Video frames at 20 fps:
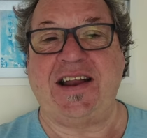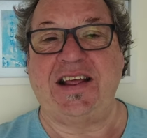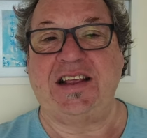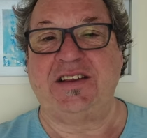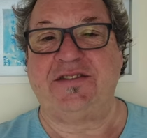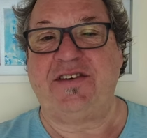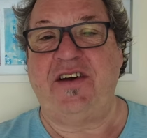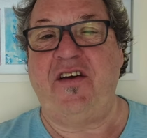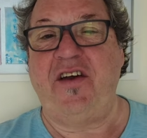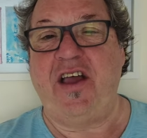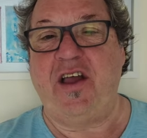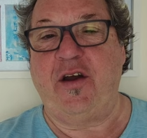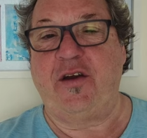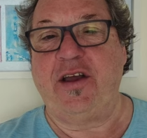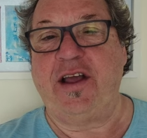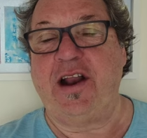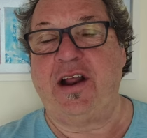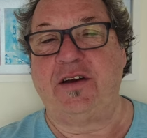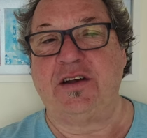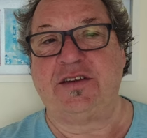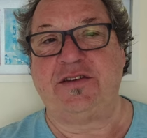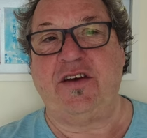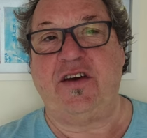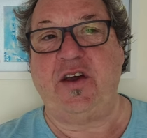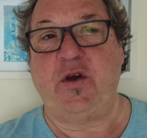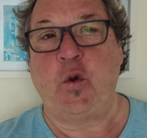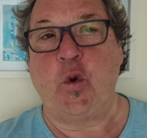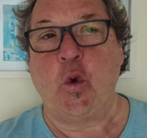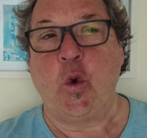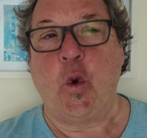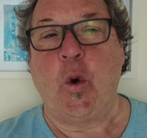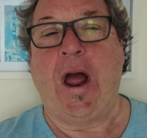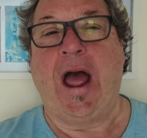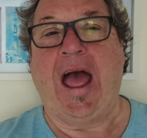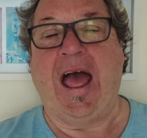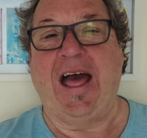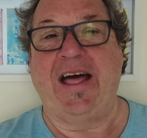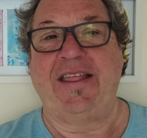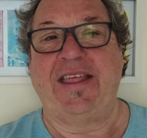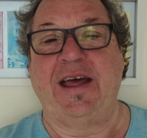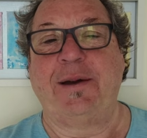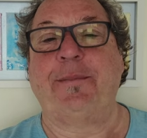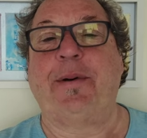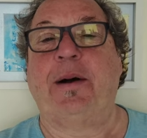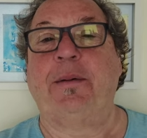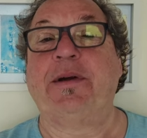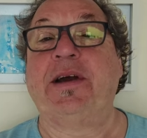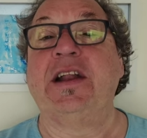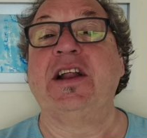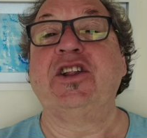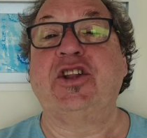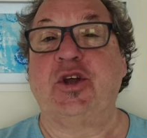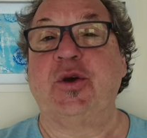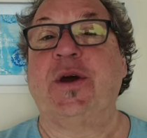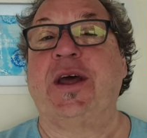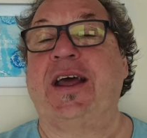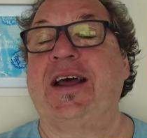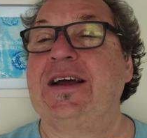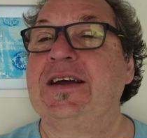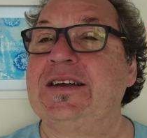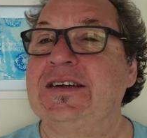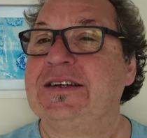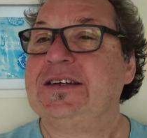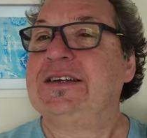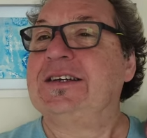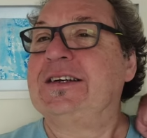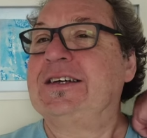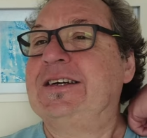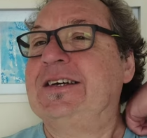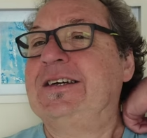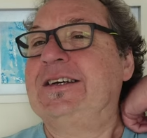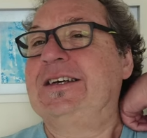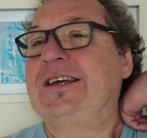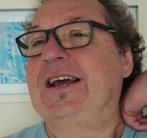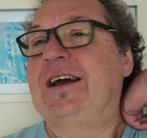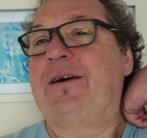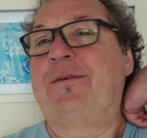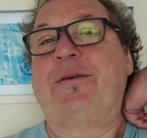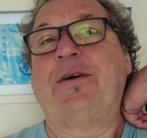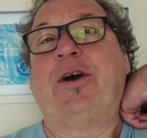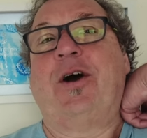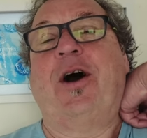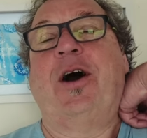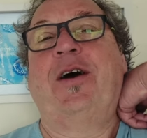It's very uh, you know it's very out there, but I'm going to do it yeah, we got